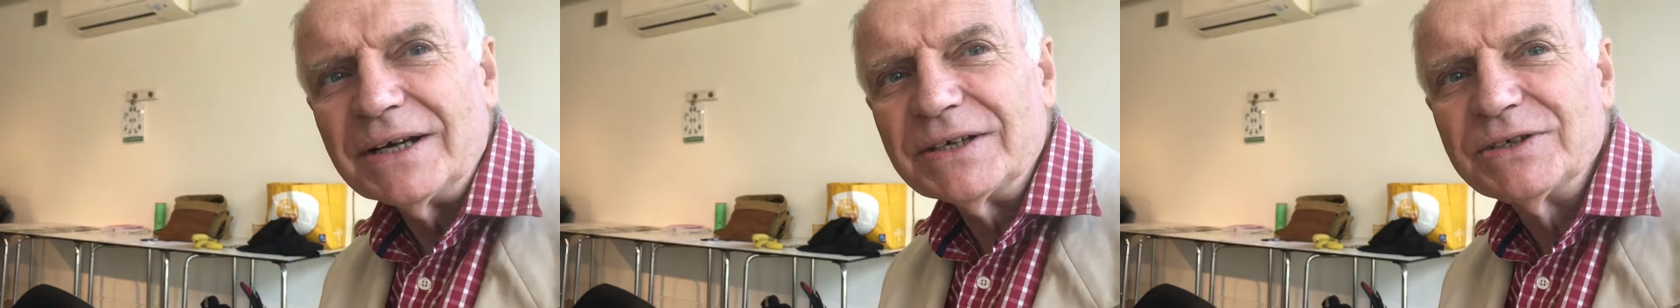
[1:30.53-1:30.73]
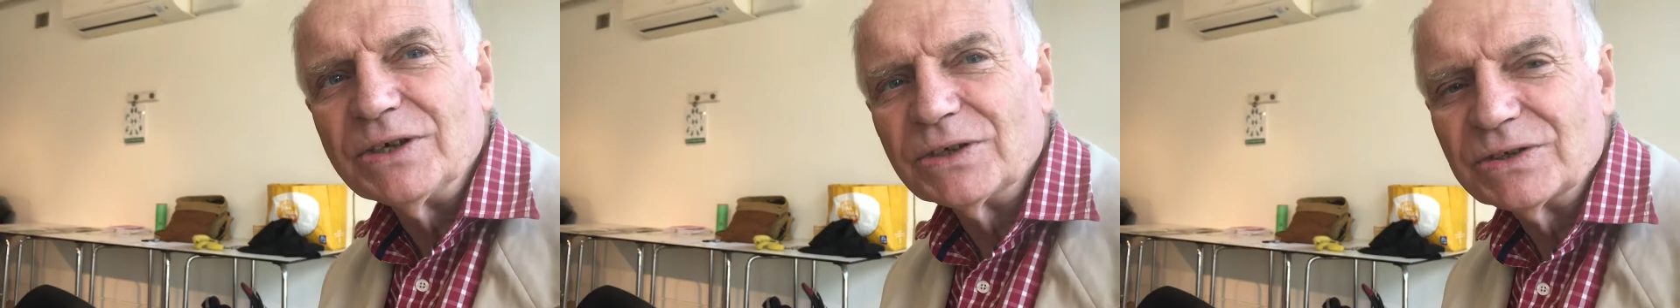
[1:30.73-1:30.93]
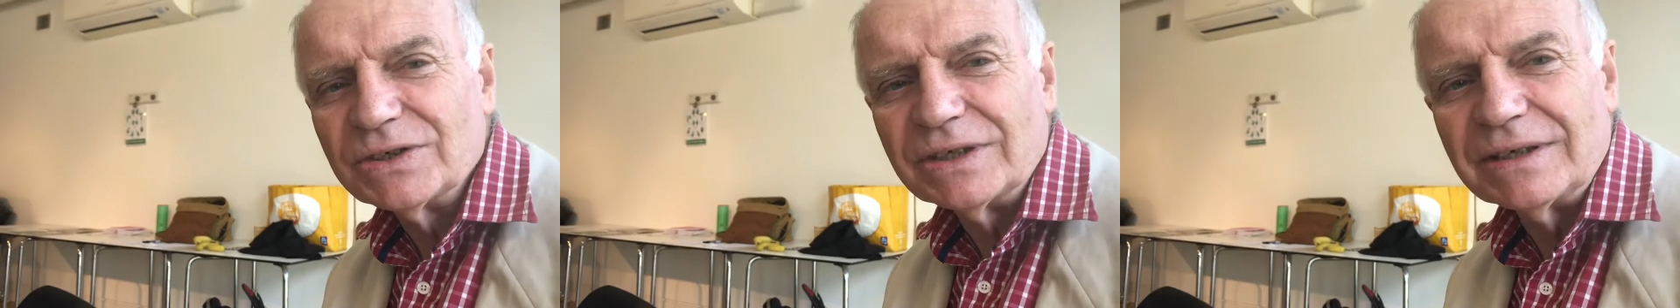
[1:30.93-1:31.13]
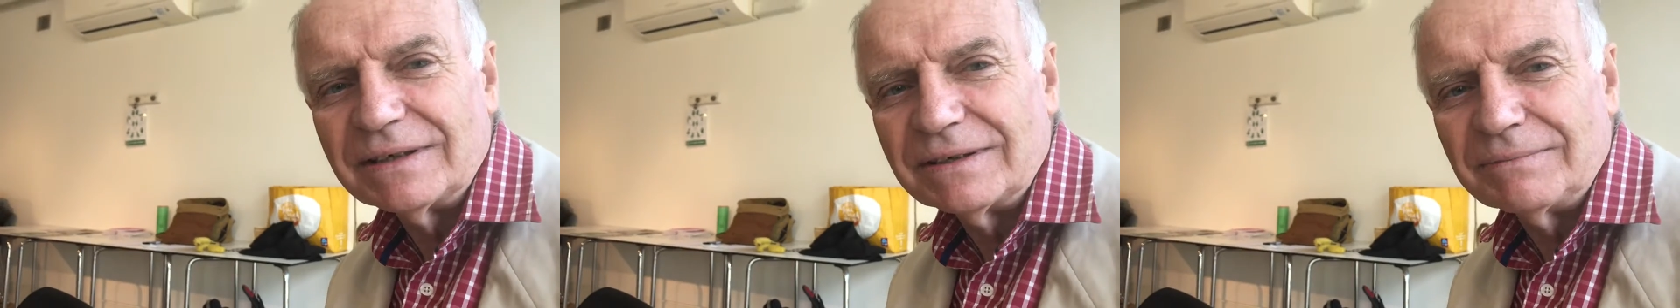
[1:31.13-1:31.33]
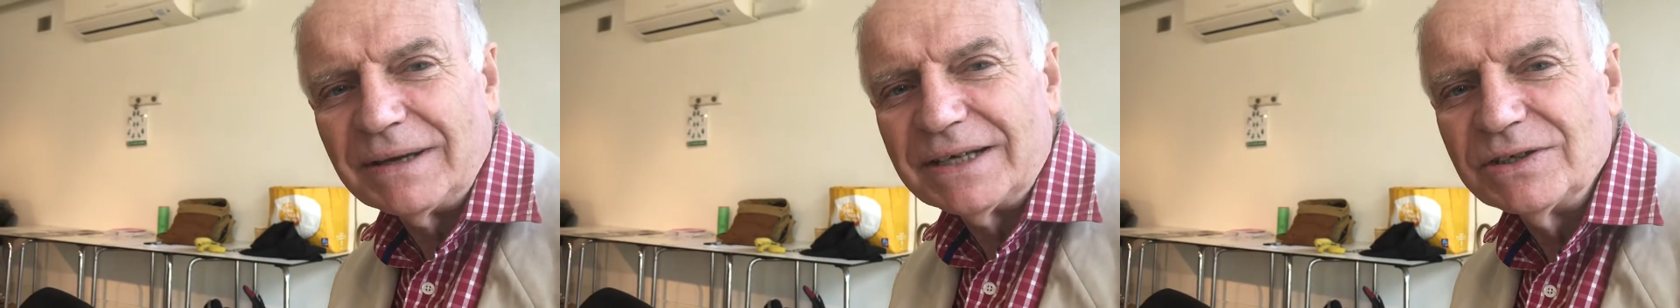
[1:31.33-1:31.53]
my
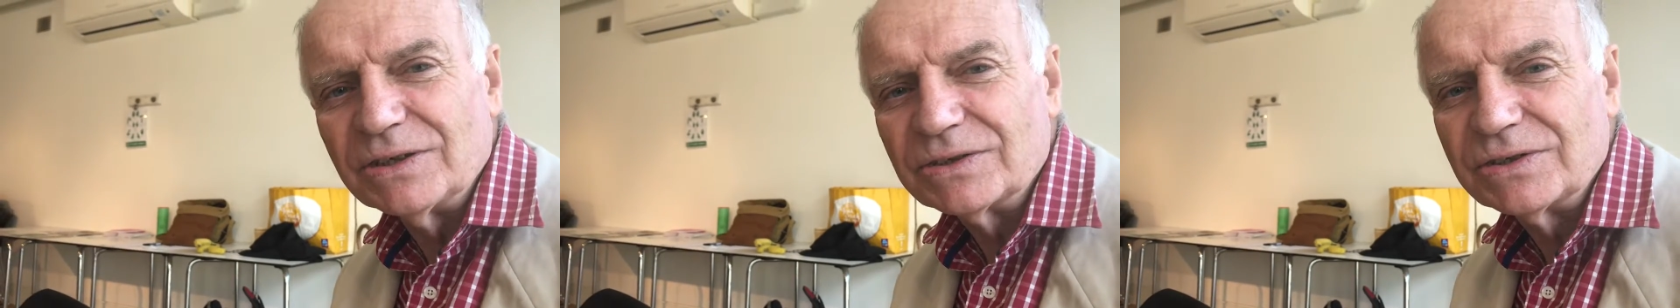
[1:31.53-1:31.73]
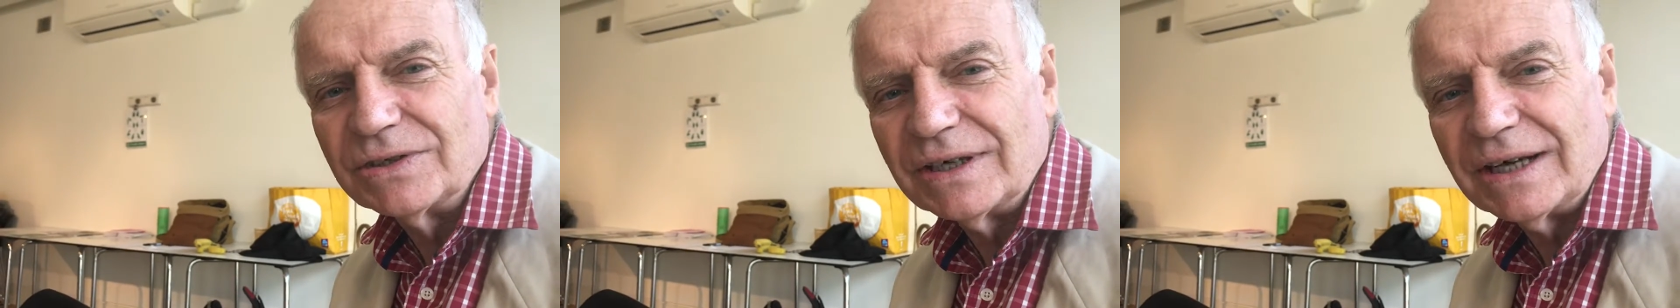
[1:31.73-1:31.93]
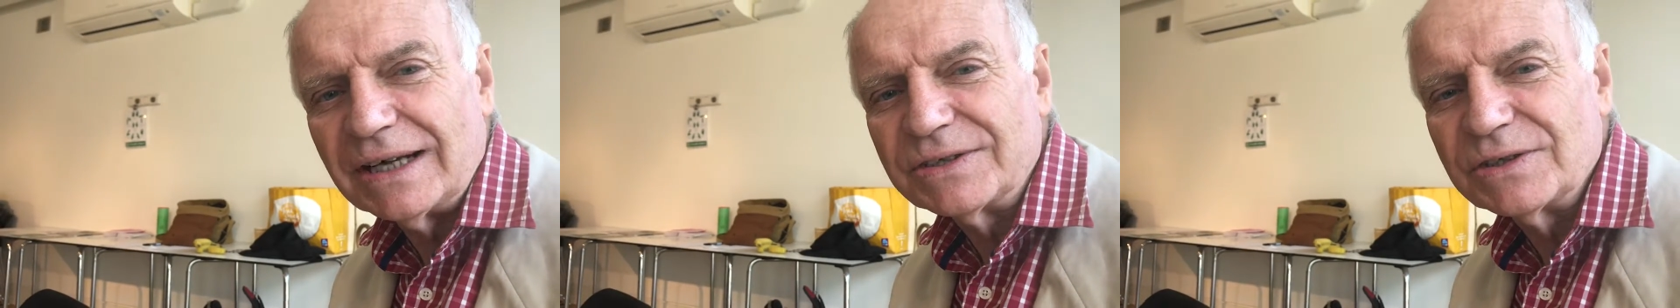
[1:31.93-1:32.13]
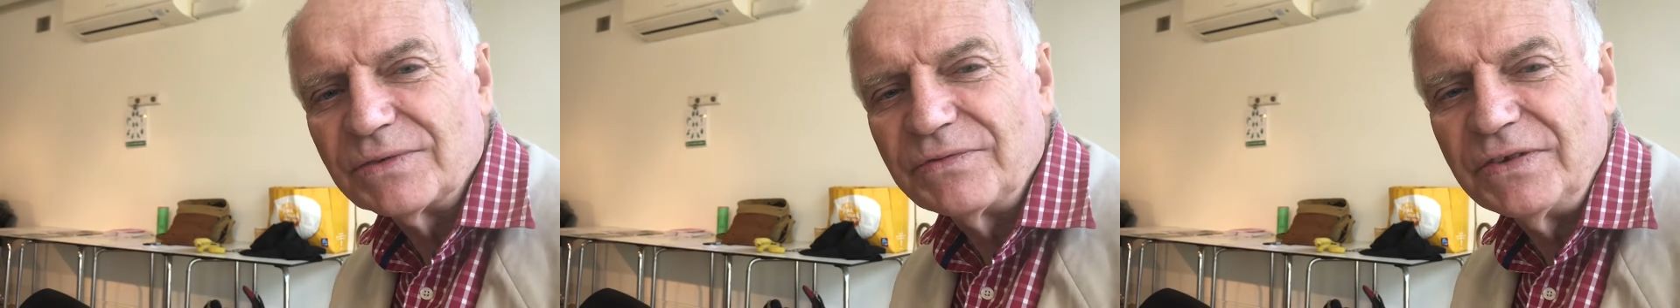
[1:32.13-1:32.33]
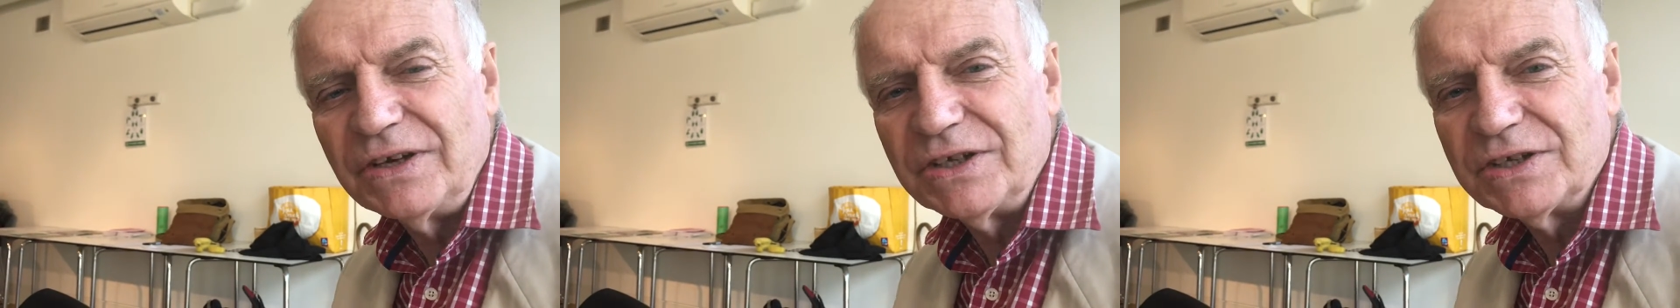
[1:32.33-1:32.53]
doctorate, my doctorate, I sort
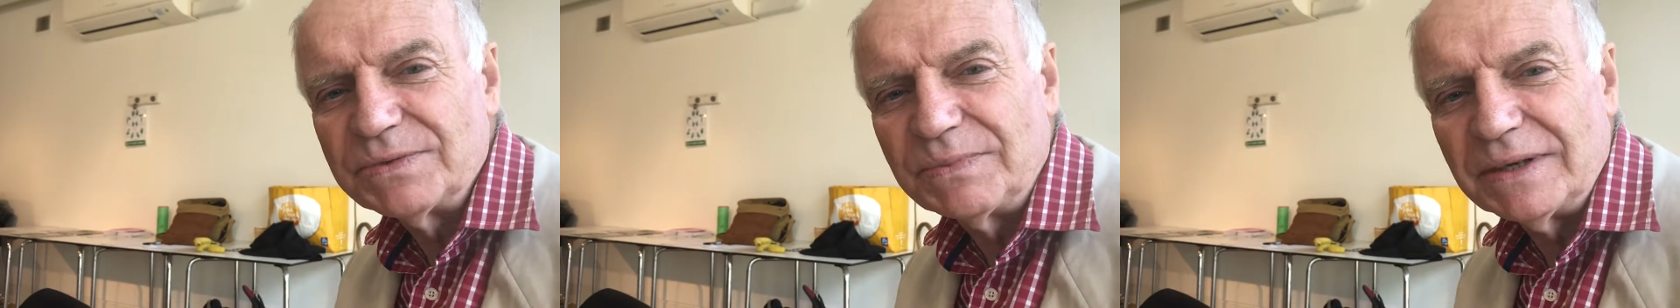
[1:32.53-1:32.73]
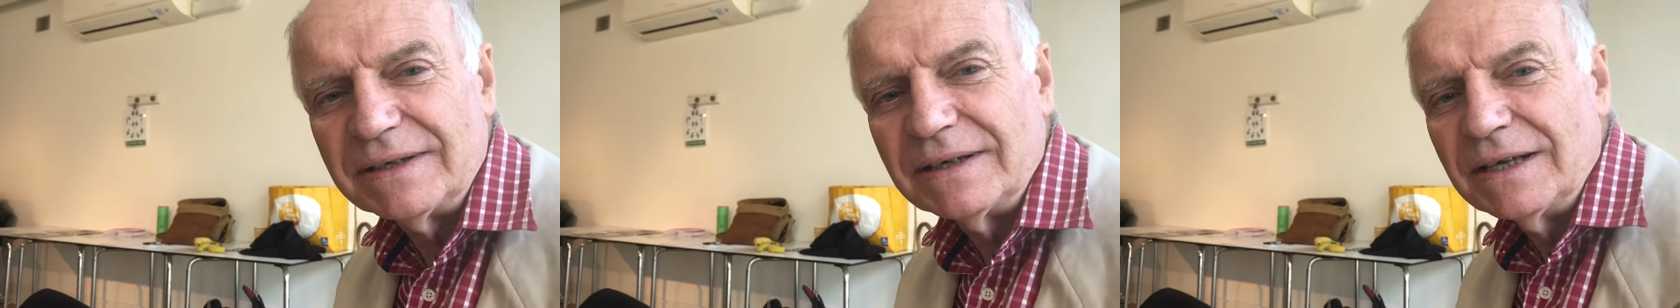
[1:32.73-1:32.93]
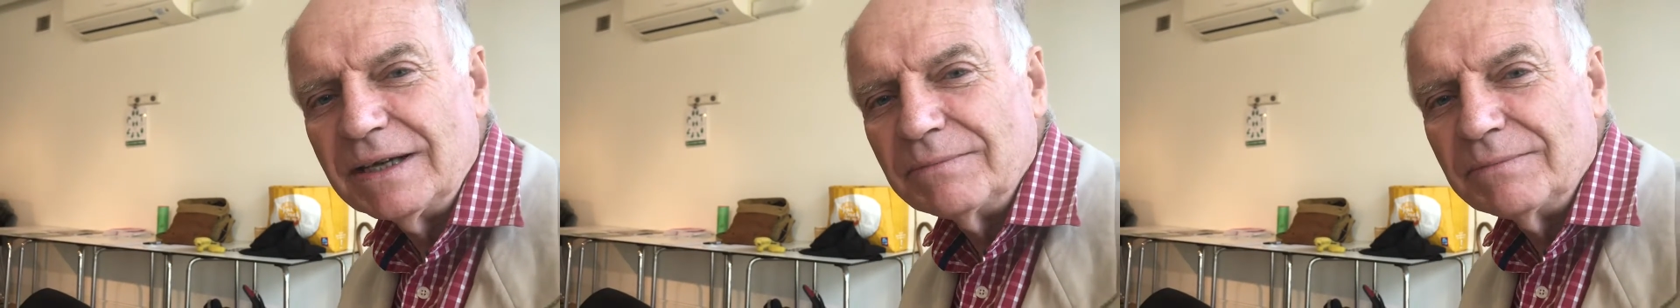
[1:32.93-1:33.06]
of finished, but